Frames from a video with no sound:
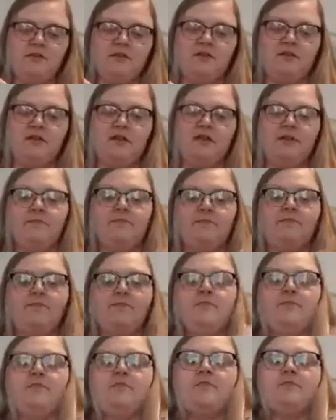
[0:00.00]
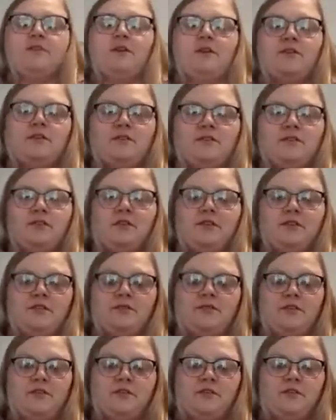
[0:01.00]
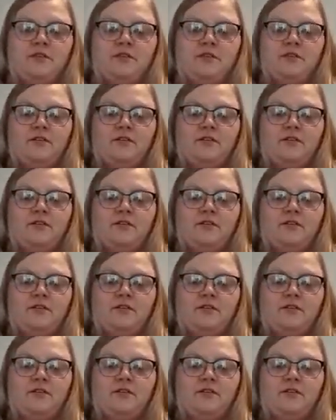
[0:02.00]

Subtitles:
Alright, let's try this sauce with it.